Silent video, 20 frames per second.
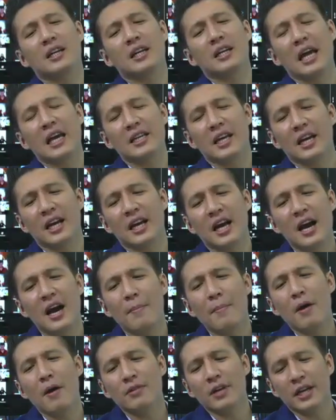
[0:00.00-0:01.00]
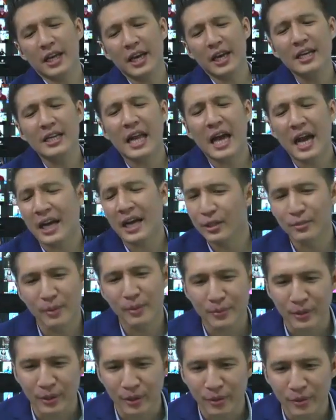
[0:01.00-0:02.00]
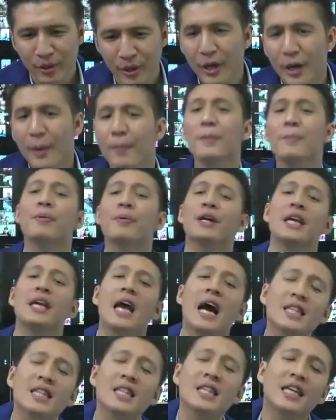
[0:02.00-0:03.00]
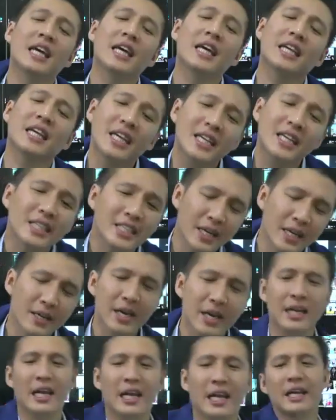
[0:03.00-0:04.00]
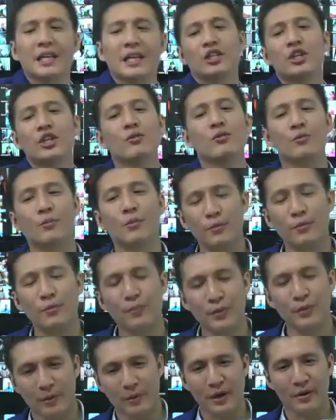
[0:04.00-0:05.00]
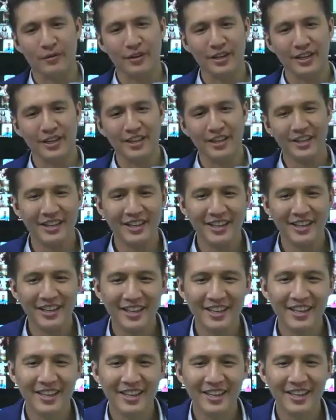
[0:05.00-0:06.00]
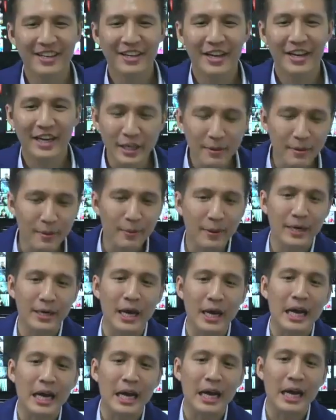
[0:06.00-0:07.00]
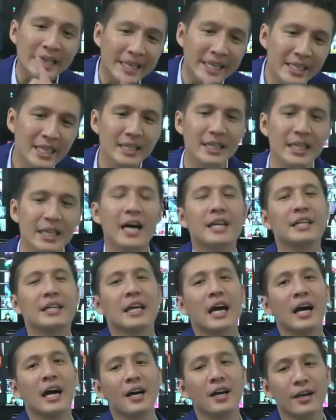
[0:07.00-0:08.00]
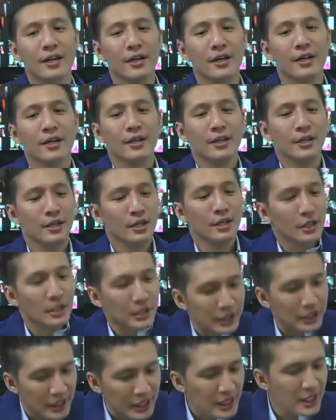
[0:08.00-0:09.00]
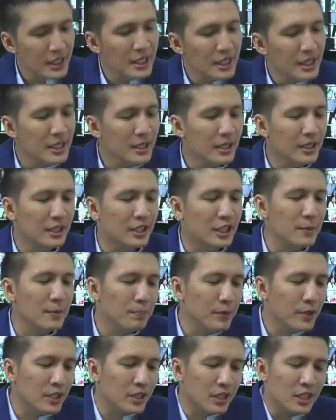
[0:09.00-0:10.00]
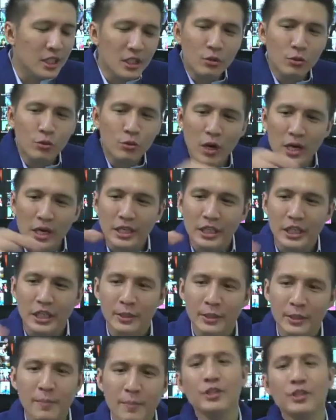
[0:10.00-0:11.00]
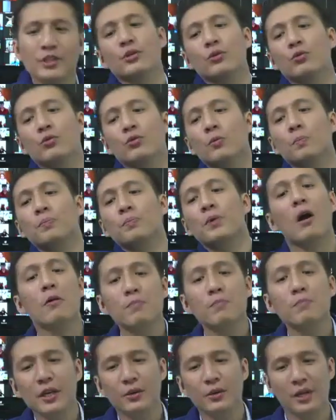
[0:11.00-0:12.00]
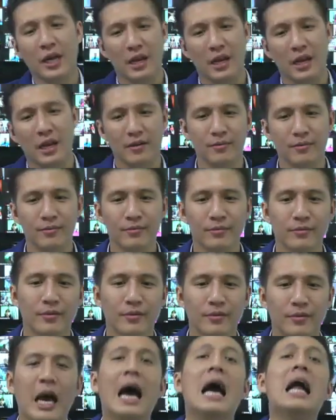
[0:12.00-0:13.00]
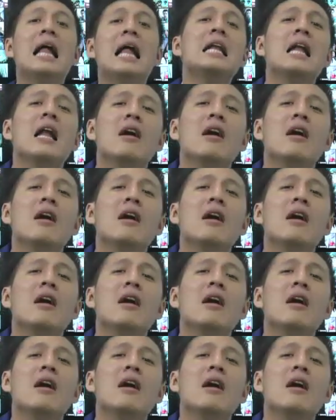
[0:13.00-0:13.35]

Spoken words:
Nanganga among Nangan line over Yo. Me Piatti and Kintanga line, Jump on Mopi of Yong. A little valley, a lean at Tariga. Deep you see who are in Tibet, you see who, Pian Giluya. Allow